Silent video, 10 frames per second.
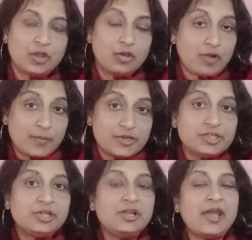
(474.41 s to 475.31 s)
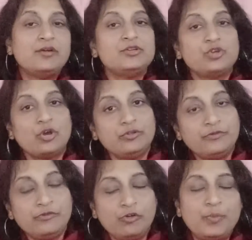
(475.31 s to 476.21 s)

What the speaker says: grammatical errors or the flow,